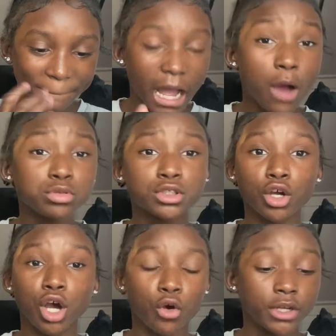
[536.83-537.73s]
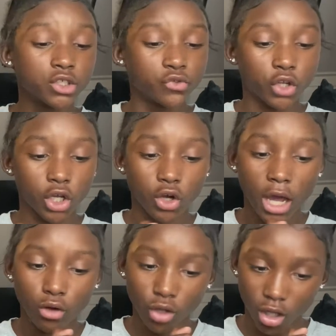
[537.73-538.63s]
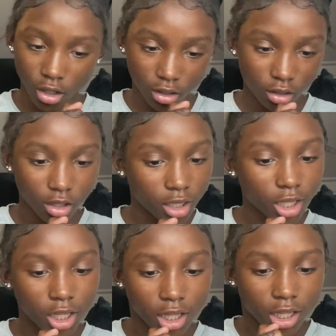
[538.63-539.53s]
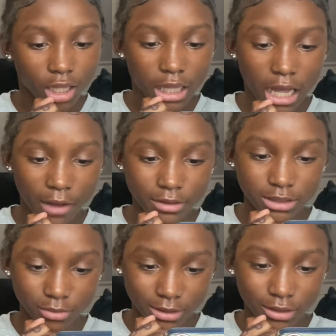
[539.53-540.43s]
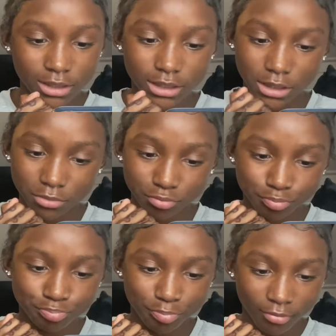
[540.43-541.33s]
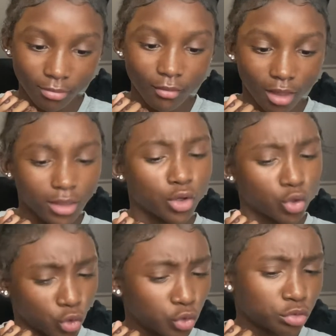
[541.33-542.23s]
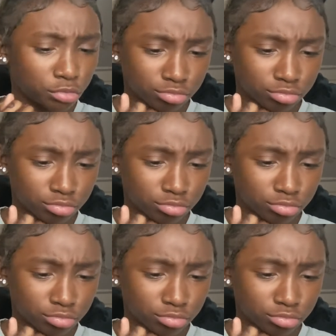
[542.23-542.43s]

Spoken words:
I was the GOAT in this video. I don't care. I was really good. Ooh.